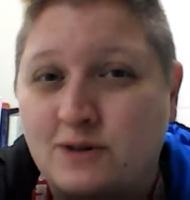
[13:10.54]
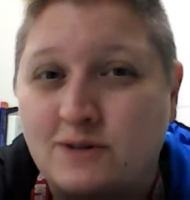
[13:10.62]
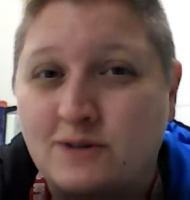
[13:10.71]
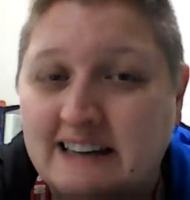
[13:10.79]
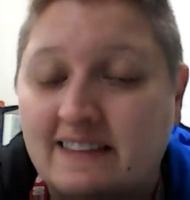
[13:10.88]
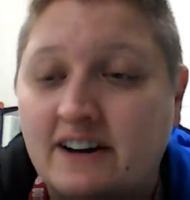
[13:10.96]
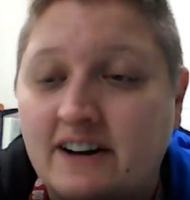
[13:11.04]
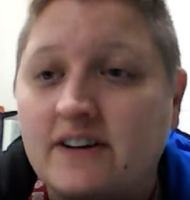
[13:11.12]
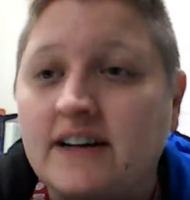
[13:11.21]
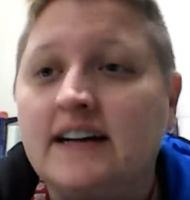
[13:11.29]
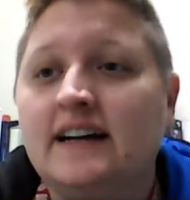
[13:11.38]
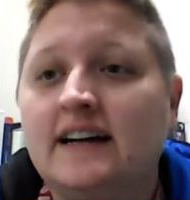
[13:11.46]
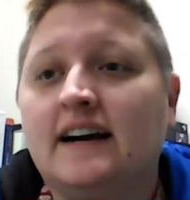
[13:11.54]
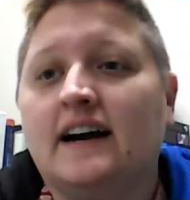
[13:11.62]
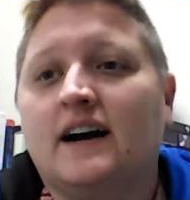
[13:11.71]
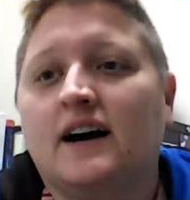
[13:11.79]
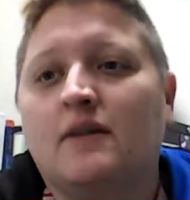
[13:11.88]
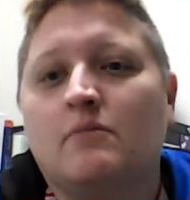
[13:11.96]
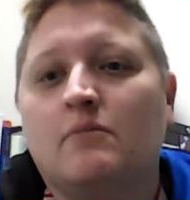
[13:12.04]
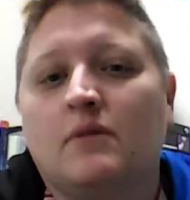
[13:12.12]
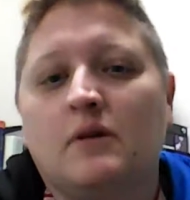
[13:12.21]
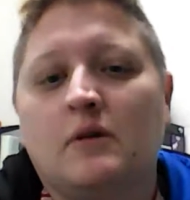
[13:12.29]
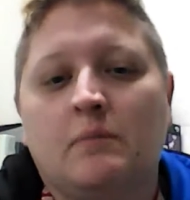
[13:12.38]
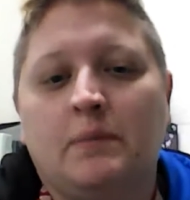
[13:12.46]
throwing things in there.
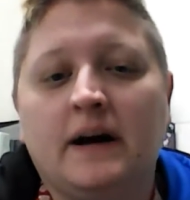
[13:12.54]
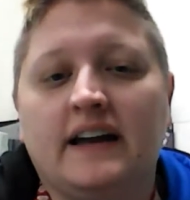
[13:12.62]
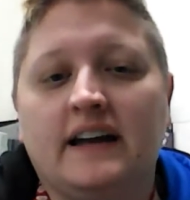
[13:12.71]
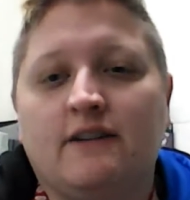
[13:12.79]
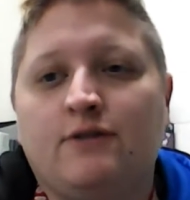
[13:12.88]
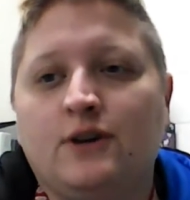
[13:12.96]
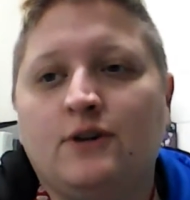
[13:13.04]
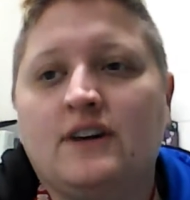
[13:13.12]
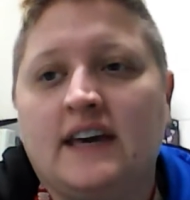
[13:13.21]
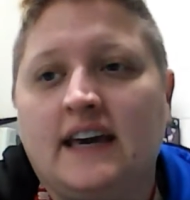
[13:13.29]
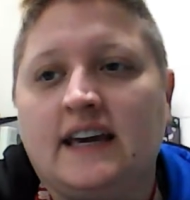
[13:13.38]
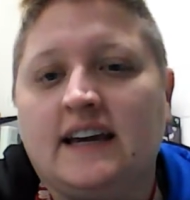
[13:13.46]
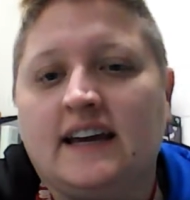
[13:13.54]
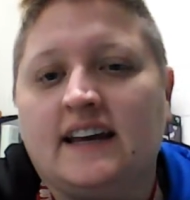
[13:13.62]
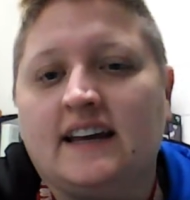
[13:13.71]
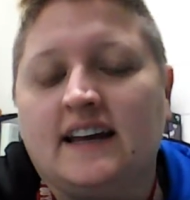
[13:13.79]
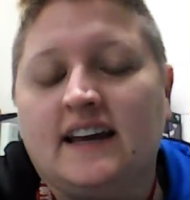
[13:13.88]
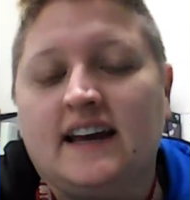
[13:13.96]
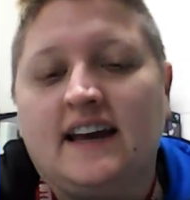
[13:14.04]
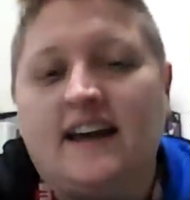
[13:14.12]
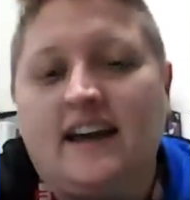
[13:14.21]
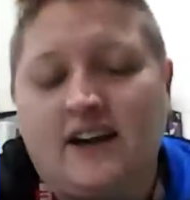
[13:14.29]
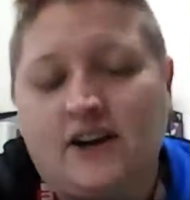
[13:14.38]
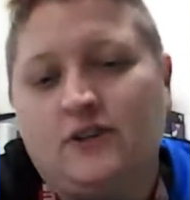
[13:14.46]
But if you can
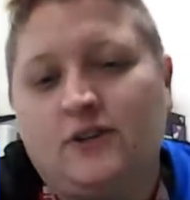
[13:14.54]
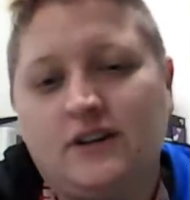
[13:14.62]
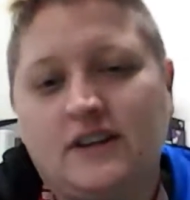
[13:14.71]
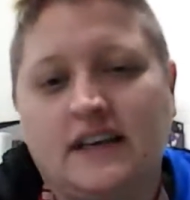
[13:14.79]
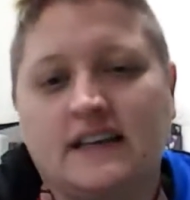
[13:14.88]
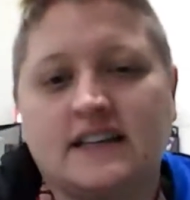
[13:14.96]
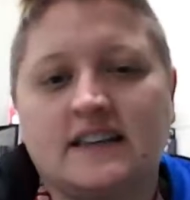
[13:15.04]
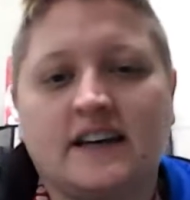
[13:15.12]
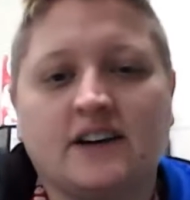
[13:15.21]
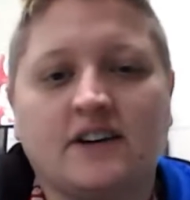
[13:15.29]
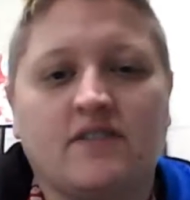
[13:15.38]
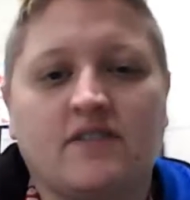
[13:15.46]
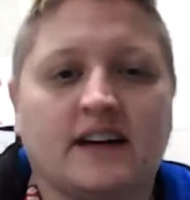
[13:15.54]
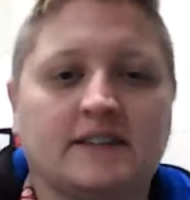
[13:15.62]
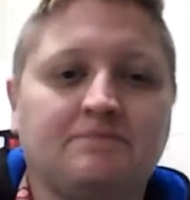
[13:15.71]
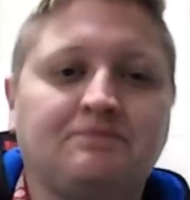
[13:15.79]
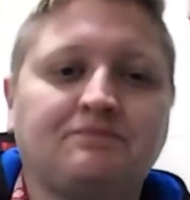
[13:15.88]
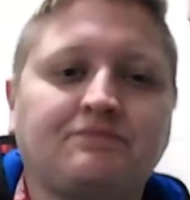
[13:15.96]
include things in there that